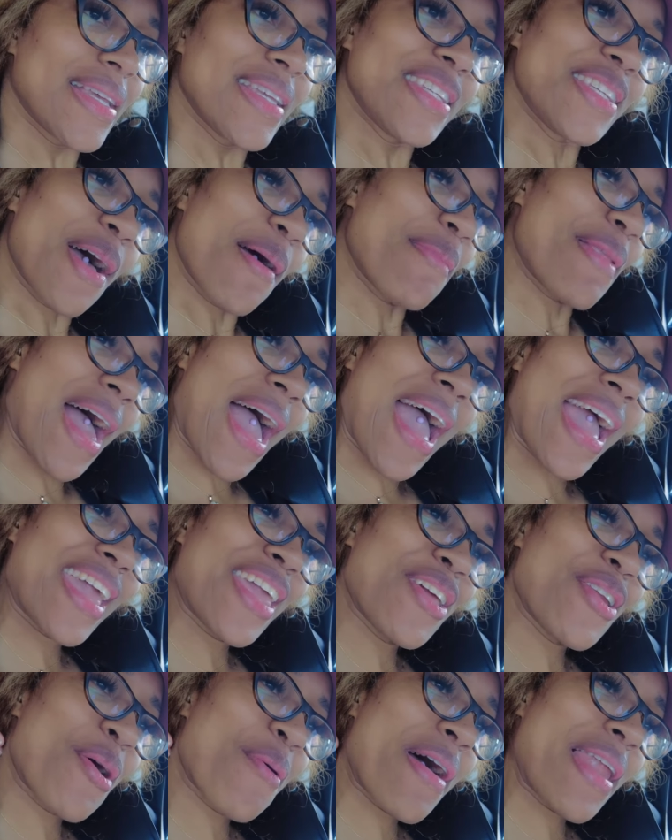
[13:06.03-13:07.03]
So I'm
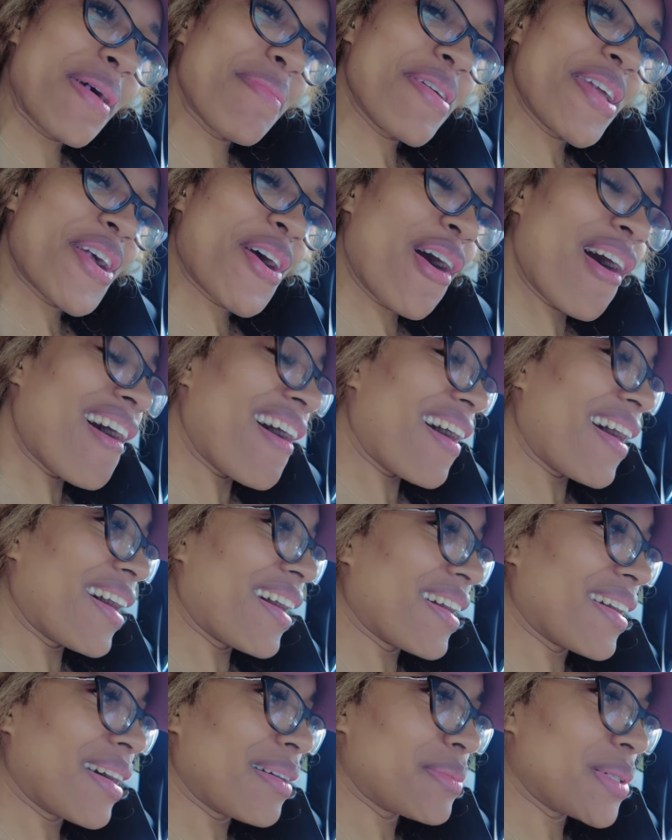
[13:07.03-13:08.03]
like, you know what? Let me call.
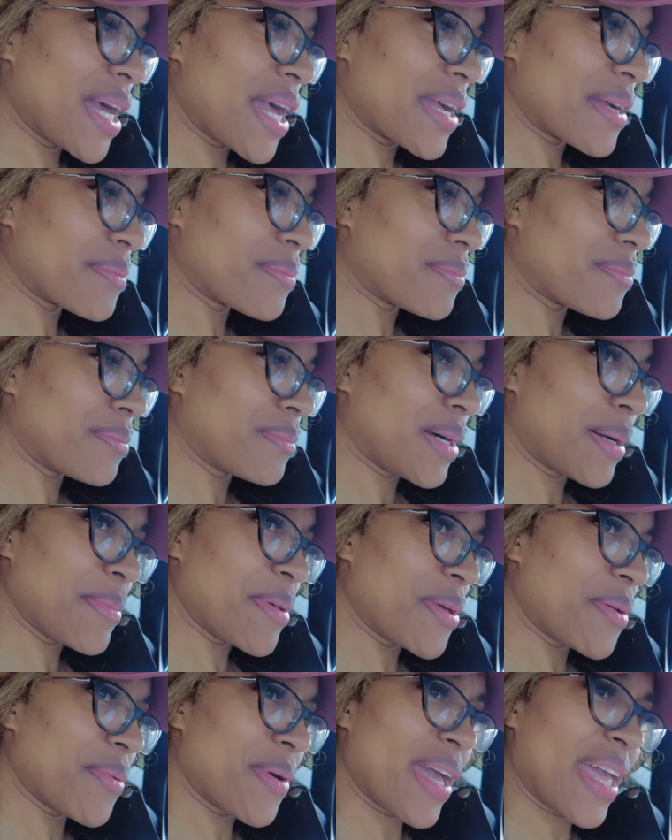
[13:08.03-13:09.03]
I'm like,
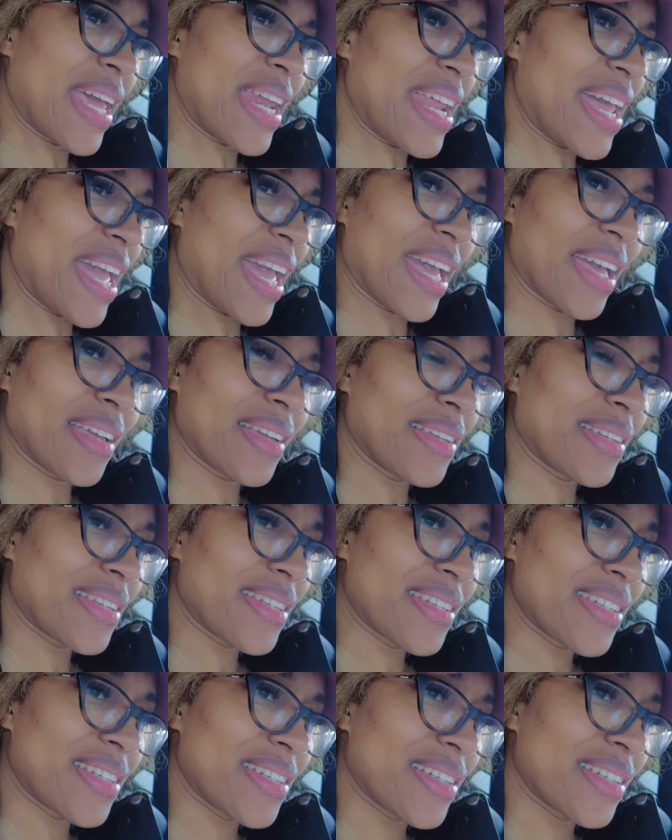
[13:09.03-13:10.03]
mommy, where you there?
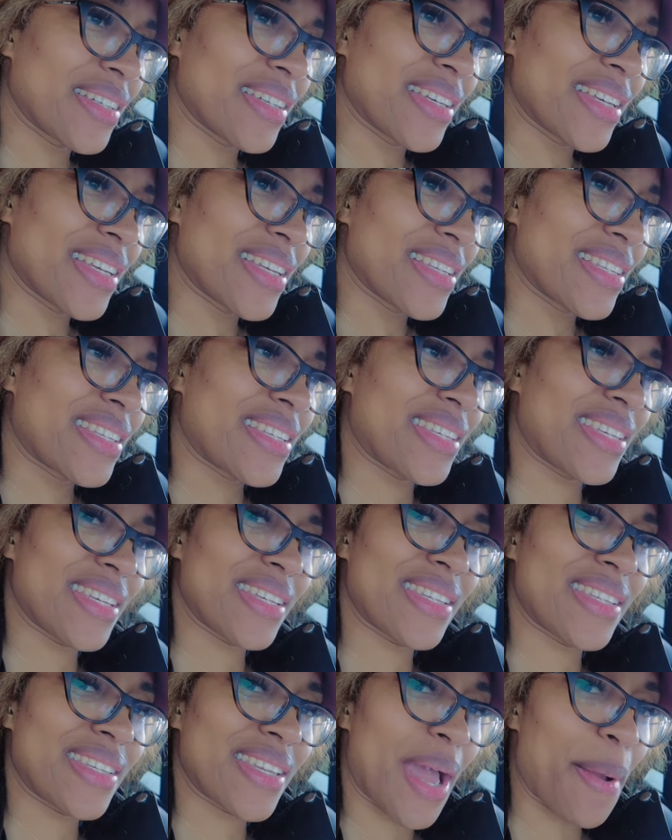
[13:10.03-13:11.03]

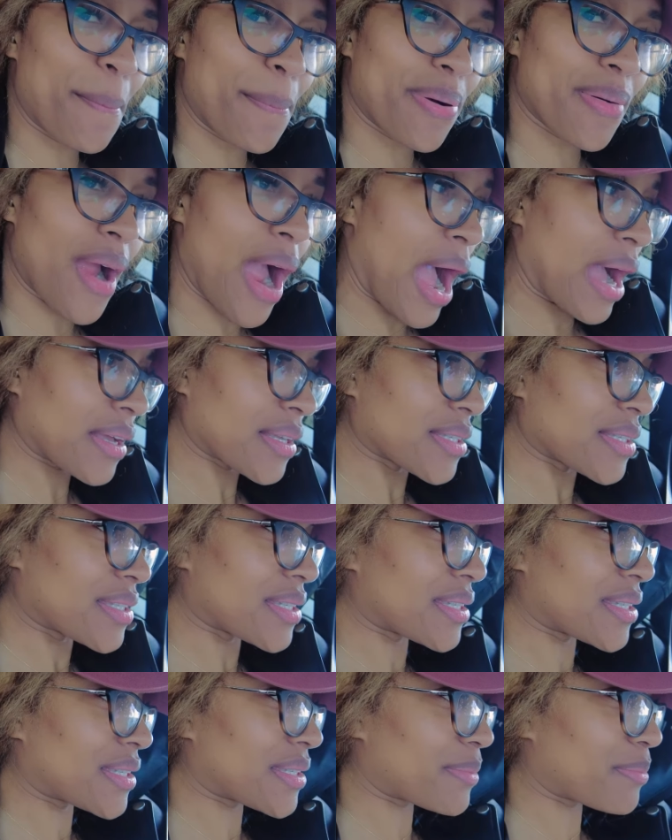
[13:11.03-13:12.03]
Sister
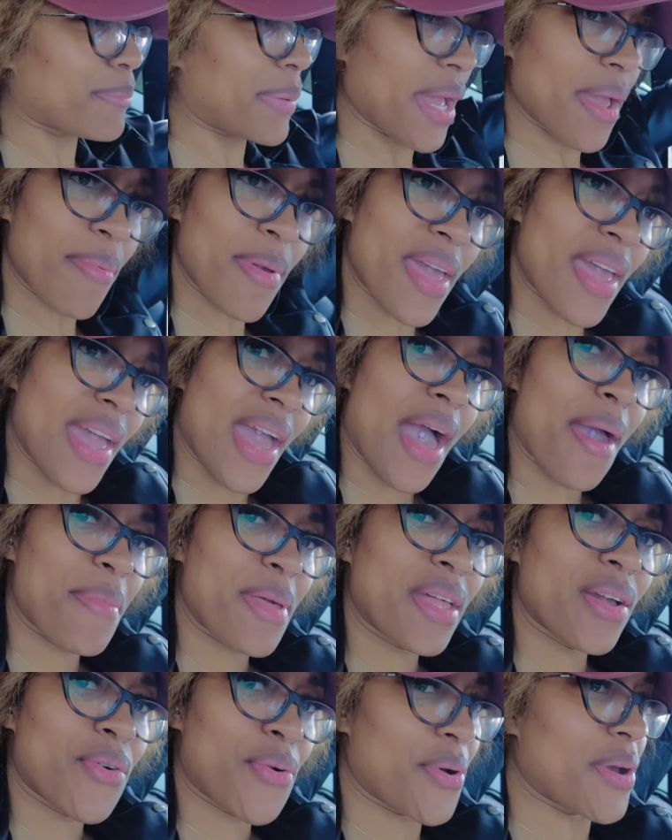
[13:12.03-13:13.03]
Bronx. Baby, I'm
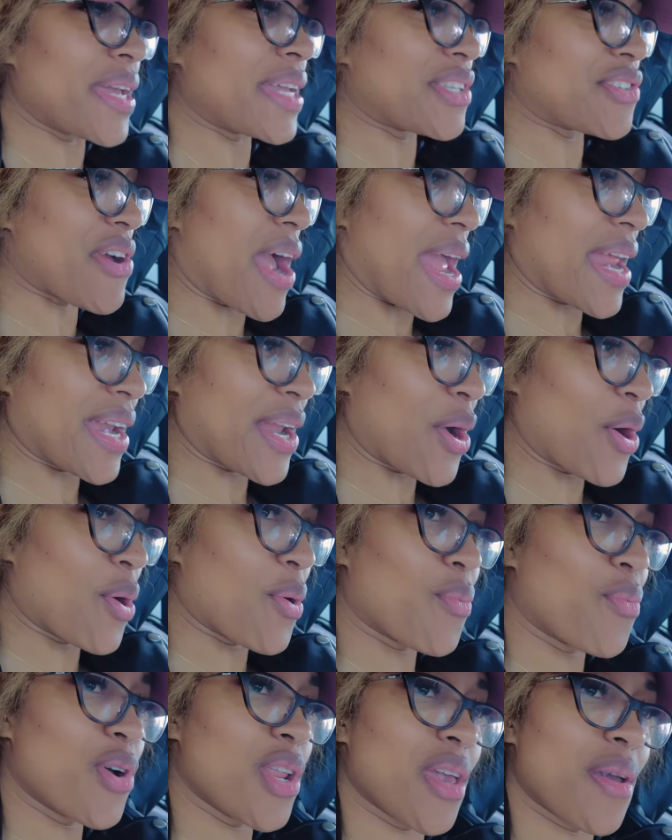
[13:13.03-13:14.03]
in Queens right
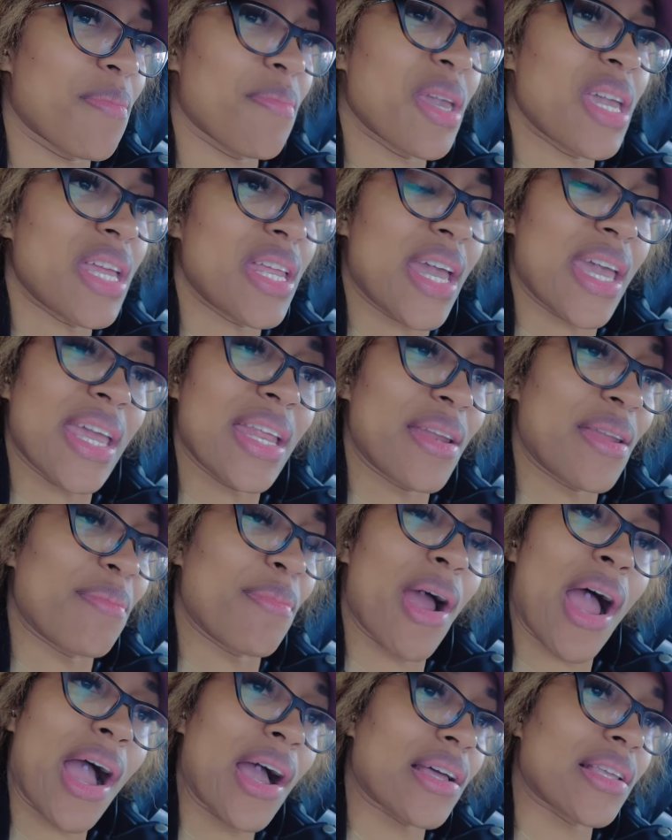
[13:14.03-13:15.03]
now. What do you mean you're in the
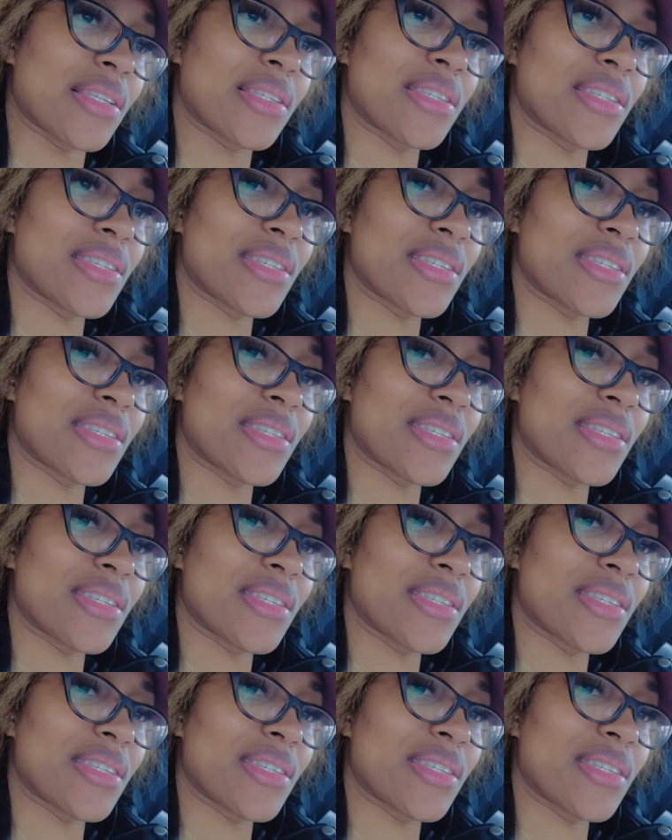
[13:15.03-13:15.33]
Bronx?